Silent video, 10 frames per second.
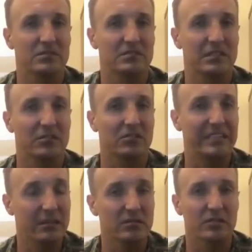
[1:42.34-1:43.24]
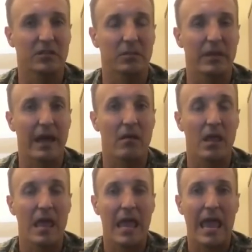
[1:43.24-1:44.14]
their senior leaders let them
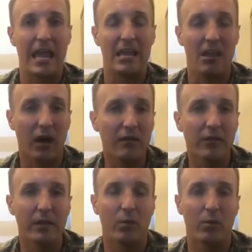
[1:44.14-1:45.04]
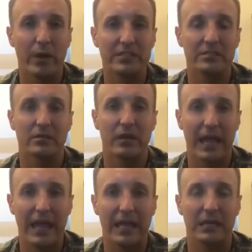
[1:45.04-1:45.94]
down, and none of them are raising their
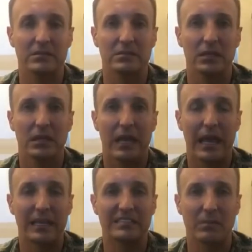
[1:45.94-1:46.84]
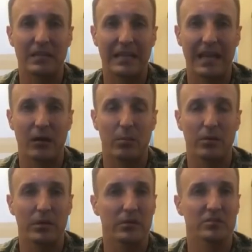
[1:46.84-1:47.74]
hands and accepting
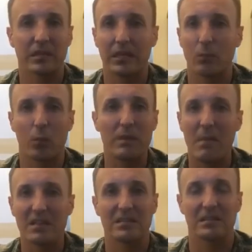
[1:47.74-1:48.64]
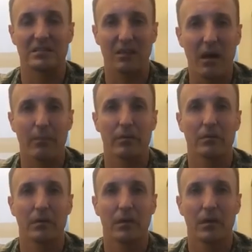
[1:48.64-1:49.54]
accountability or saying, "We messed this up."
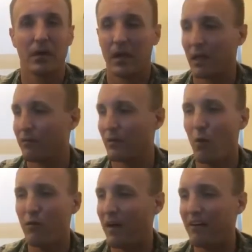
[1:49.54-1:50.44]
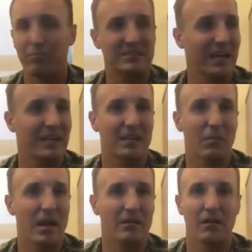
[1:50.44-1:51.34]
Lieutenant Colonel Stuart
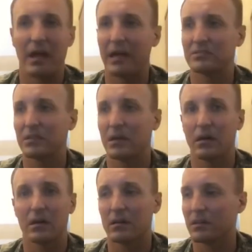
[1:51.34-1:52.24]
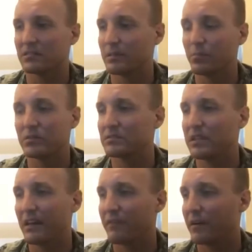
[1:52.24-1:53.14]
Scheller was relieved of his command
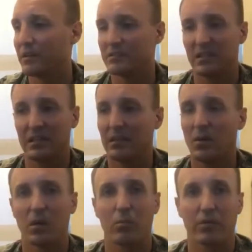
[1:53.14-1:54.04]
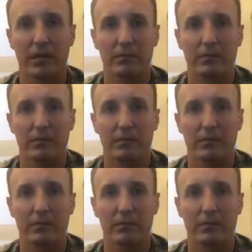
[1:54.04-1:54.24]
after posting the video. On